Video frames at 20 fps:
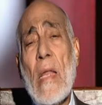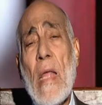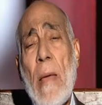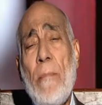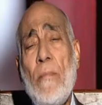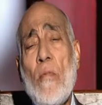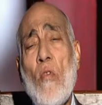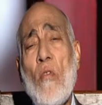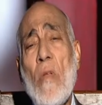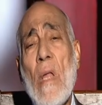
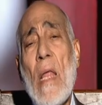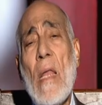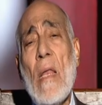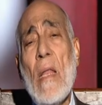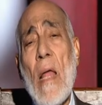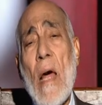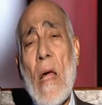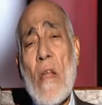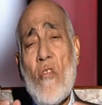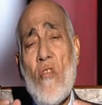kept on
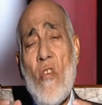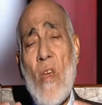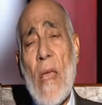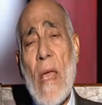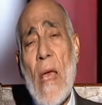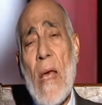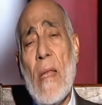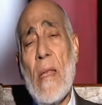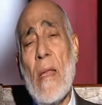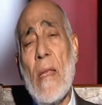enlarging
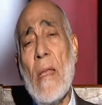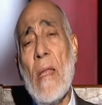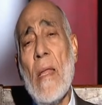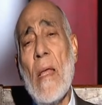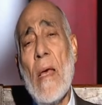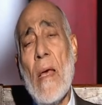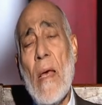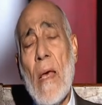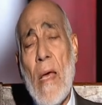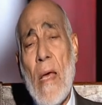and
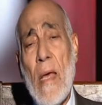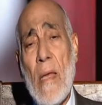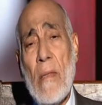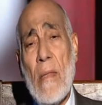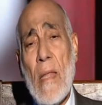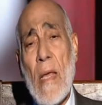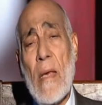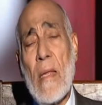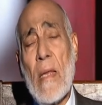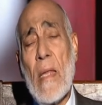
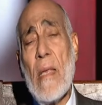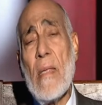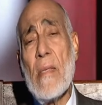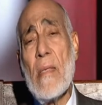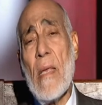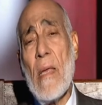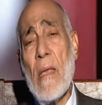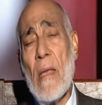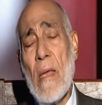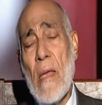
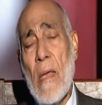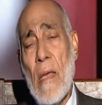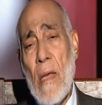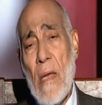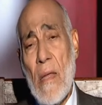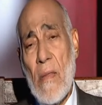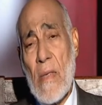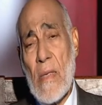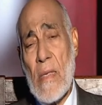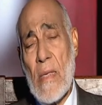decreasing
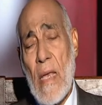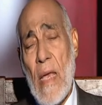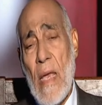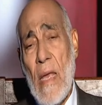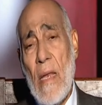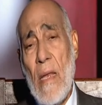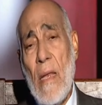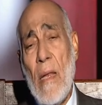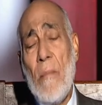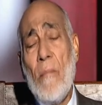the scale.